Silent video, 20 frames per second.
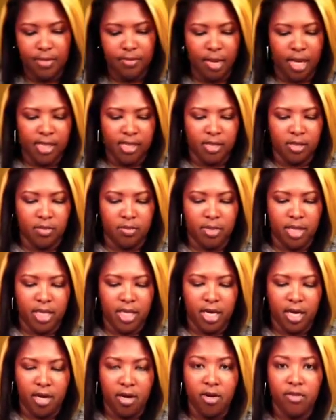my little
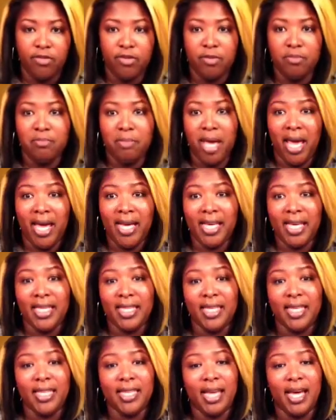mini haul from MAC,
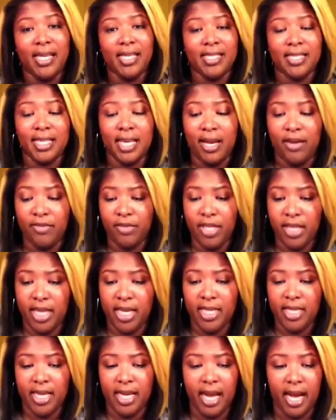and then that is
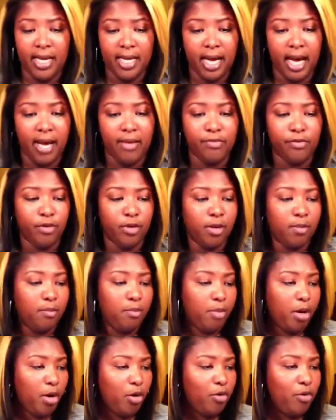everything that I got
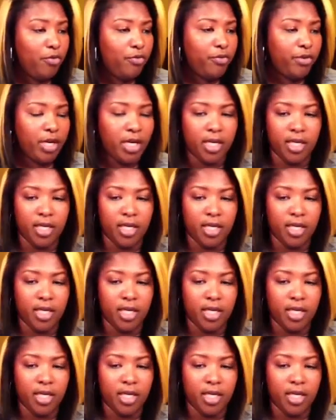from both